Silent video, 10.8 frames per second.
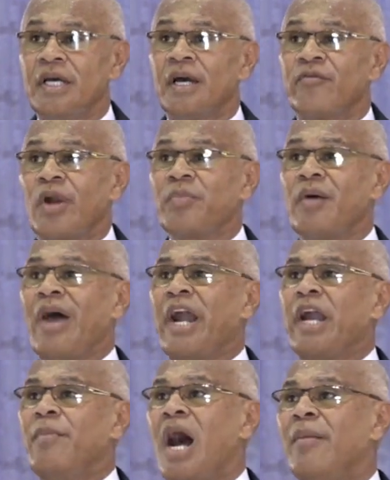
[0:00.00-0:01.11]
From the
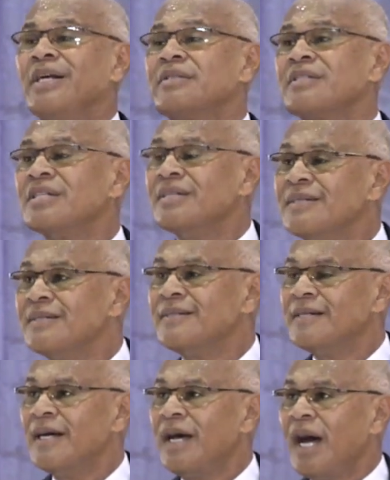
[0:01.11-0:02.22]
very moment
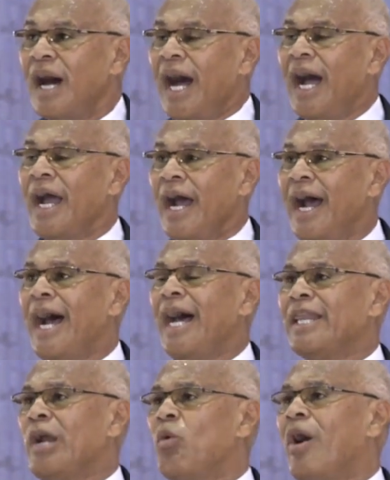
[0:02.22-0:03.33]
I heard
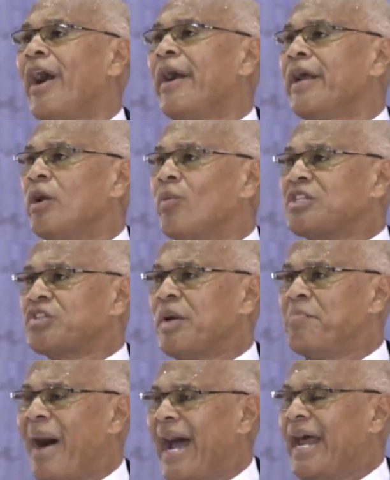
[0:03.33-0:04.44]
that word, it was
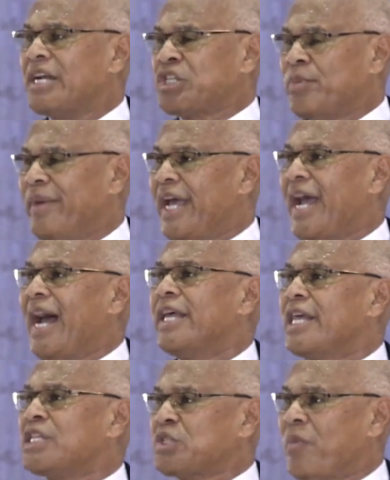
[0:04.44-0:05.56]
reminded to me early
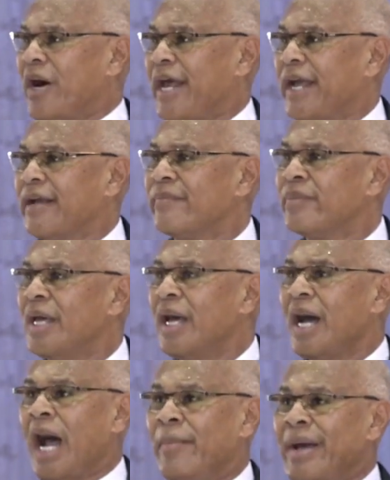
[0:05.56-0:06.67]
this morning.
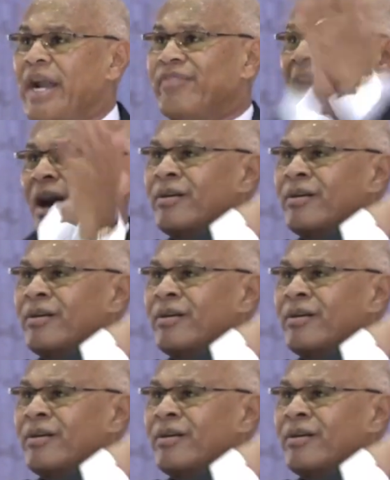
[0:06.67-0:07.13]
I made a vow.